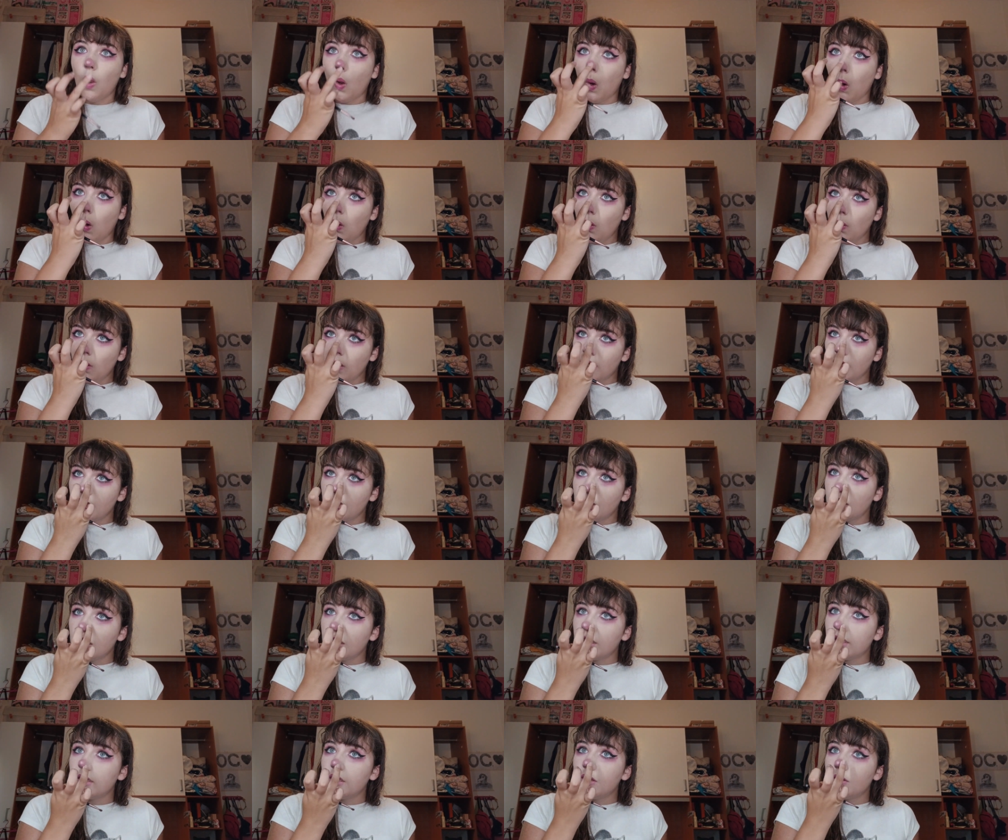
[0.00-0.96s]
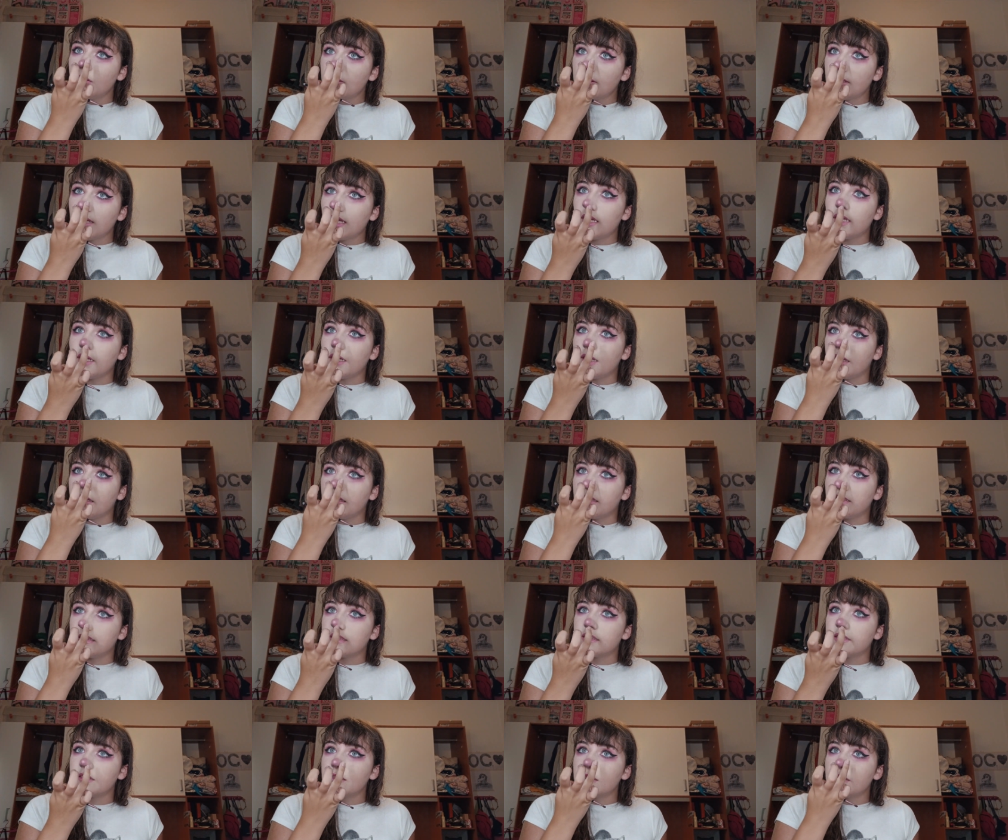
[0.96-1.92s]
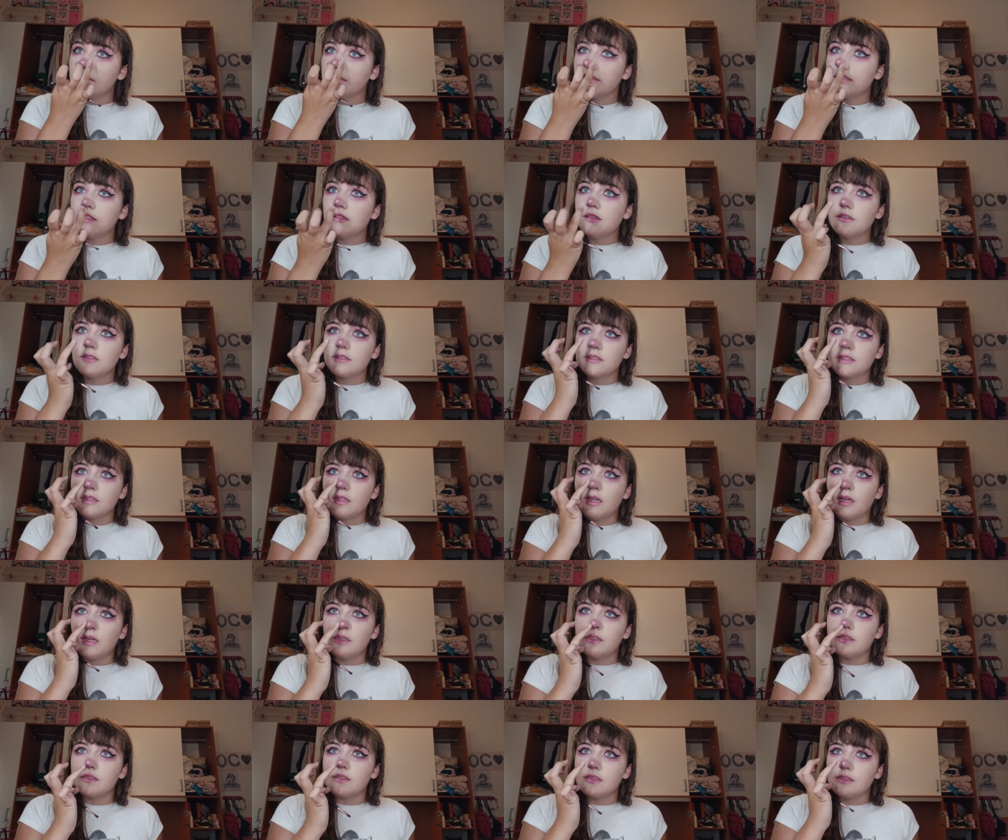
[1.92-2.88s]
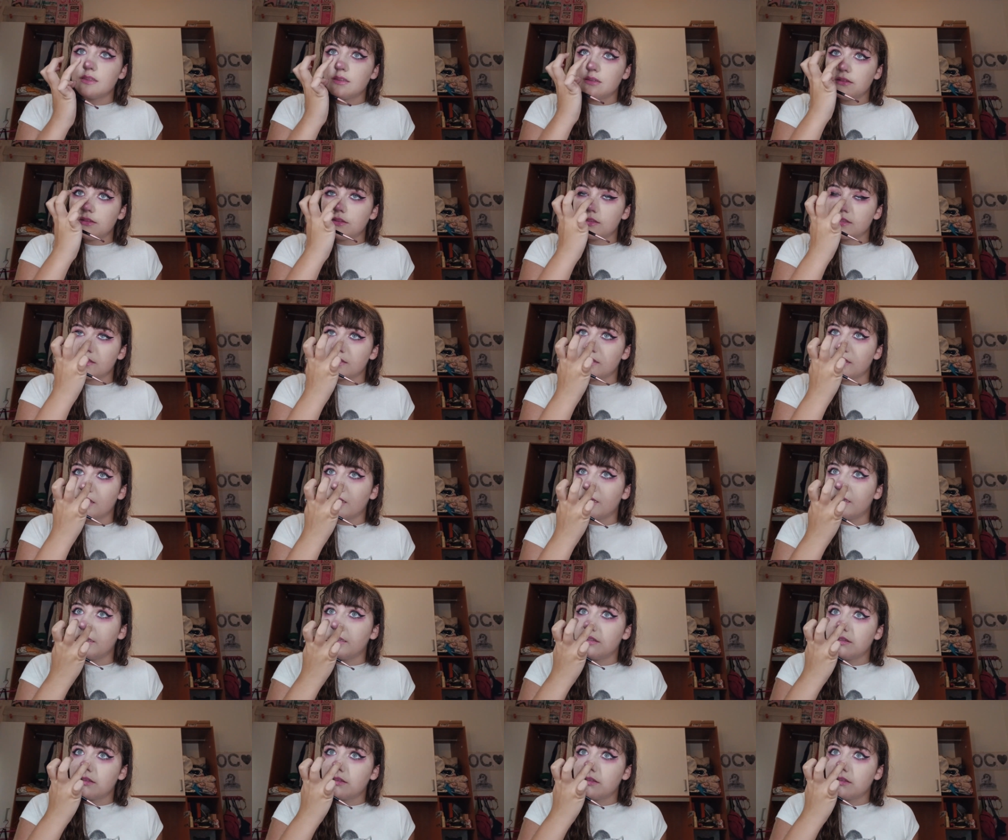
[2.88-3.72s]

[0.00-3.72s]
Okay, guys, it looks nice, it looks nice.